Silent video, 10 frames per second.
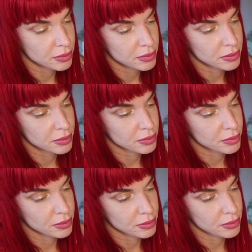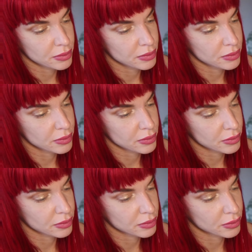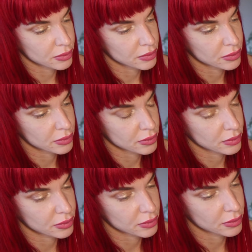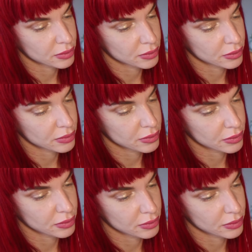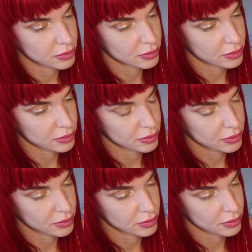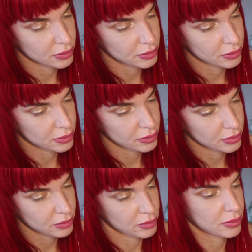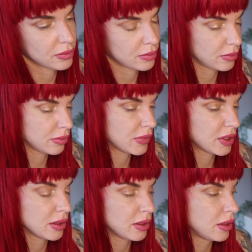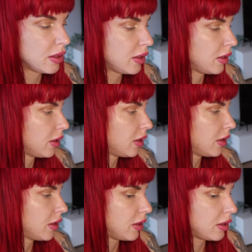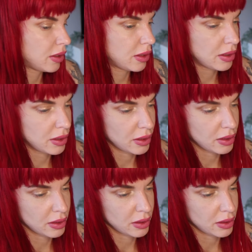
(silent)